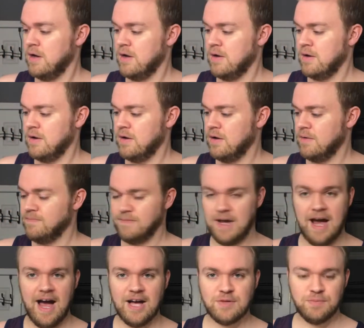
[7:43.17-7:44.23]
uh,
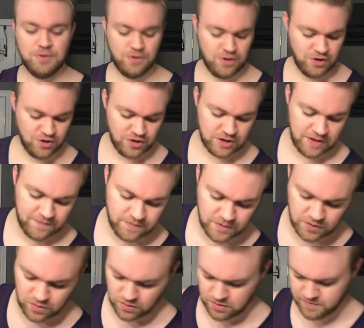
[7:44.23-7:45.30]
yeah, Ice Blue that you can just get from the
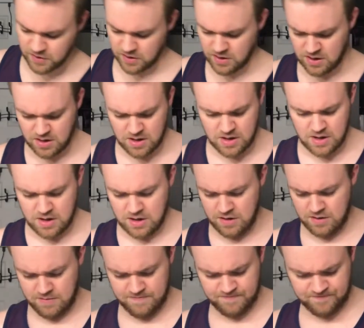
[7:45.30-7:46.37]
store, but
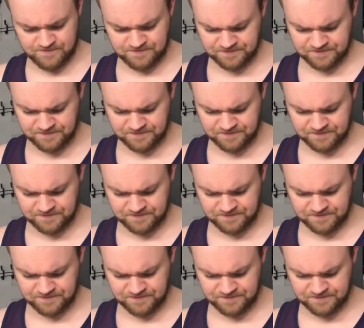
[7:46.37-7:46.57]
um,